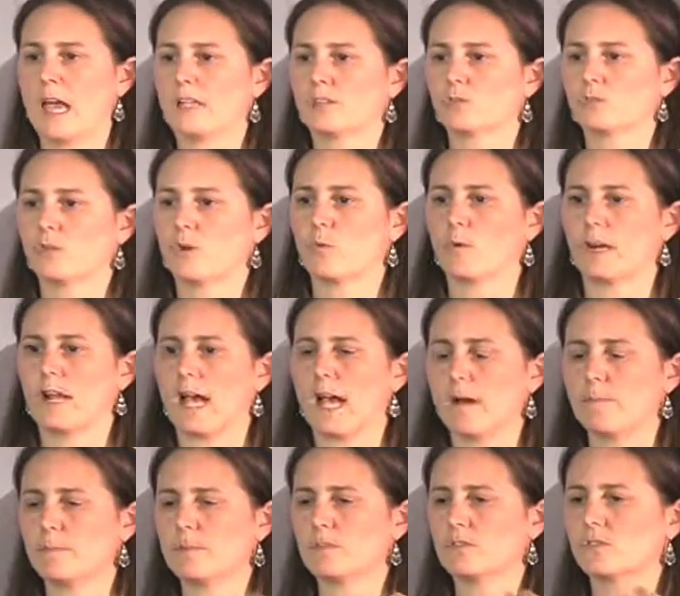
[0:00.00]
And so what
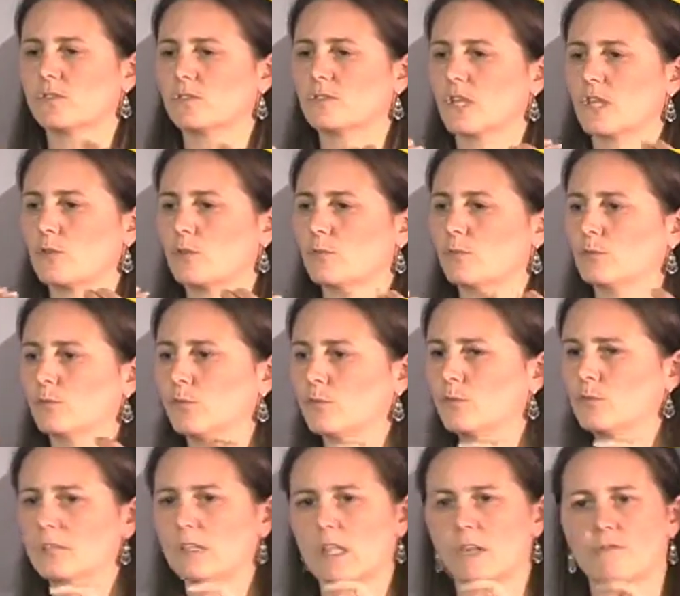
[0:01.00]
happens is that you
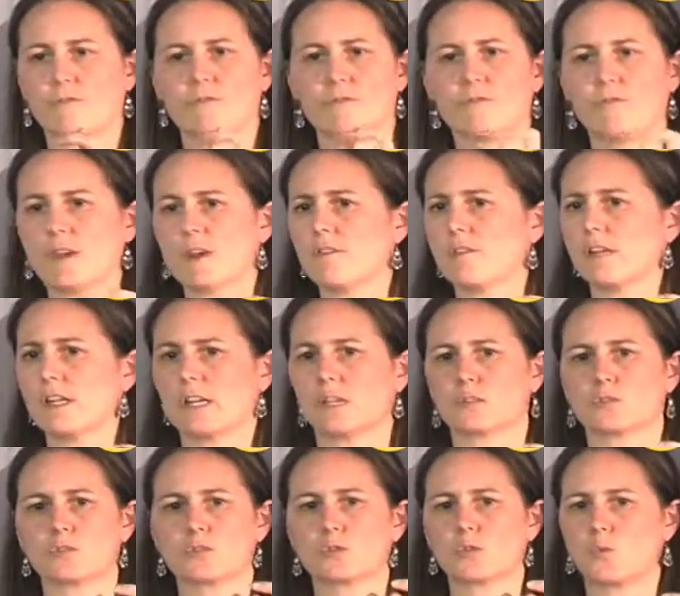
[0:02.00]
lose that very
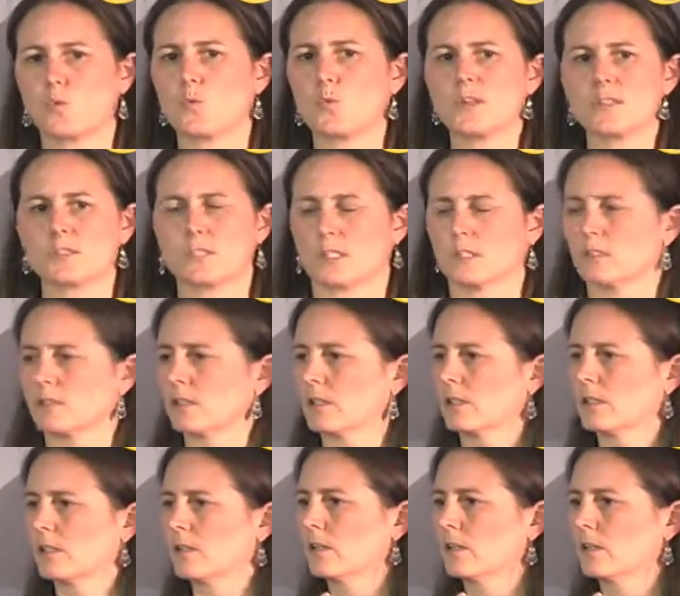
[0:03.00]
exquisite